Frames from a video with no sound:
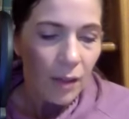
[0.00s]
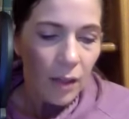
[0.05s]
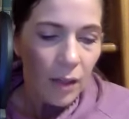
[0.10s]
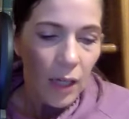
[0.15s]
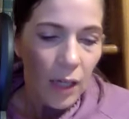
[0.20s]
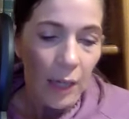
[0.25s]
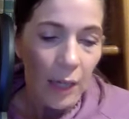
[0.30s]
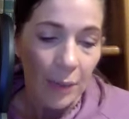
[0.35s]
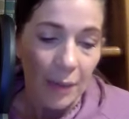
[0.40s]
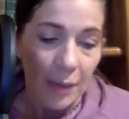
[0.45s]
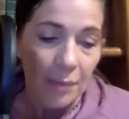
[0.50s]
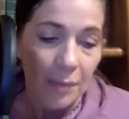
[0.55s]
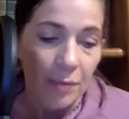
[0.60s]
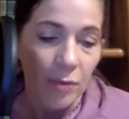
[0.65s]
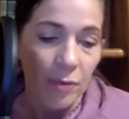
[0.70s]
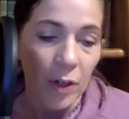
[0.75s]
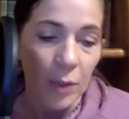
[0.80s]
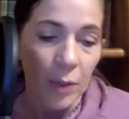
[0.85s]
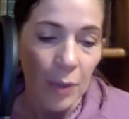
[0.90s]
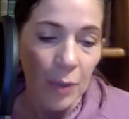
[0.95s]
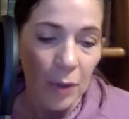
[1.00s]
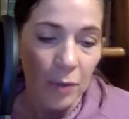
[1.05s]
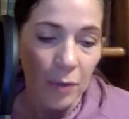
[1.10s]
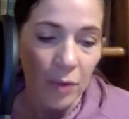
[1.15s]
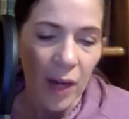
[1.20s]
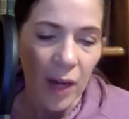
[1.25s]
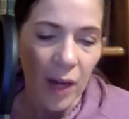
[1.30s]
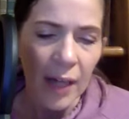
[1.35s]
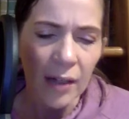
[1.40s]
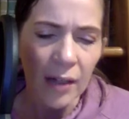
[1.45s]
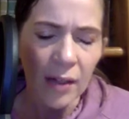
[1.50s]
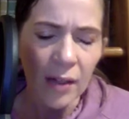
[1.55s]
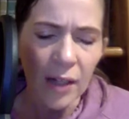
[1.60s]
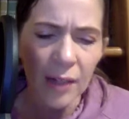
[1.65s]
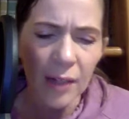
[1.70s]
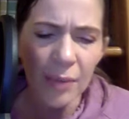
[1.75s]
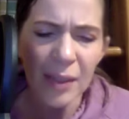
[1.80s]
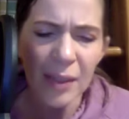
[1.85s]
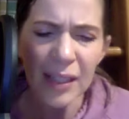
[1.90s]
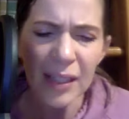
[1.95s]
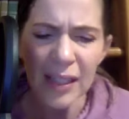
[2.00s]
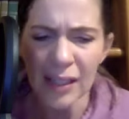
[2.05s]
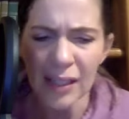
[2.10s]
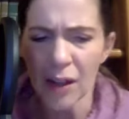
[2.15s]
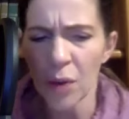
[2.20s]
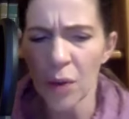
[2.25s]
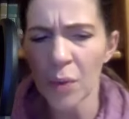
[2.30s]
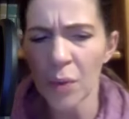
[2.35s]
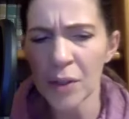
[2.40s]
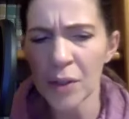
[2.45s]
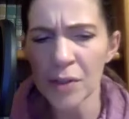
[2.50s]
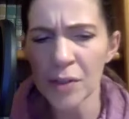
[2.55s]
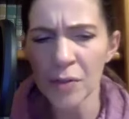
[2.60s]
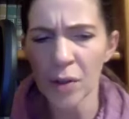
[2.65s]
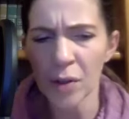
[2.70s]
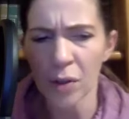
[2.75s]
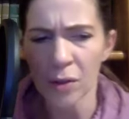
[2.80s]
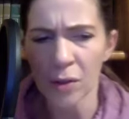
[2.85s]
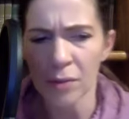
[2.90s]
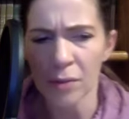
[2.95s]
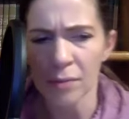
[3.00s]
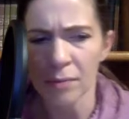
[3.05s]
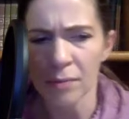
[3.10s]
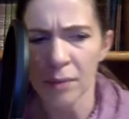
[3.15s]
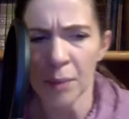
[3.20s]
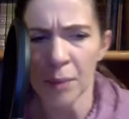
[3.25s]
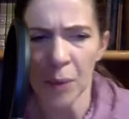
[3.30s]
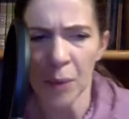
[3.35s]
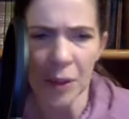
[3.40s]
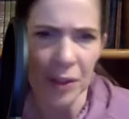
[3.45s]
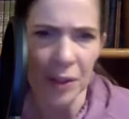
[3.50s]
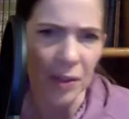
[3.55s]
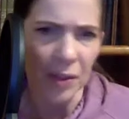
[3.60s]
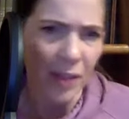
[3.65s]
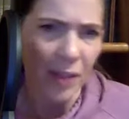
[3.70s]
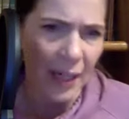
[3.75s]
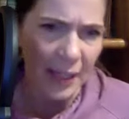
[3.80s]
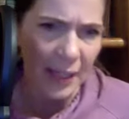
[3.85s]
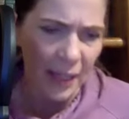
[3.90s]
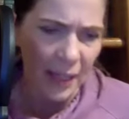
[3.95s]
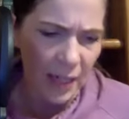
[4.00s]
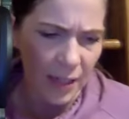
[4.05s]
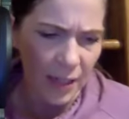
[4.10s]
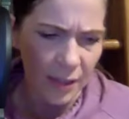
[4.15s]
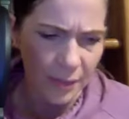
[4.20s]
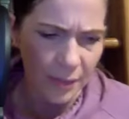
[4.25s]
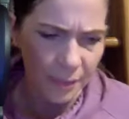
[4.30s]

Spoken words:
anyway, very beautiful and really a wonderful memorial, I think.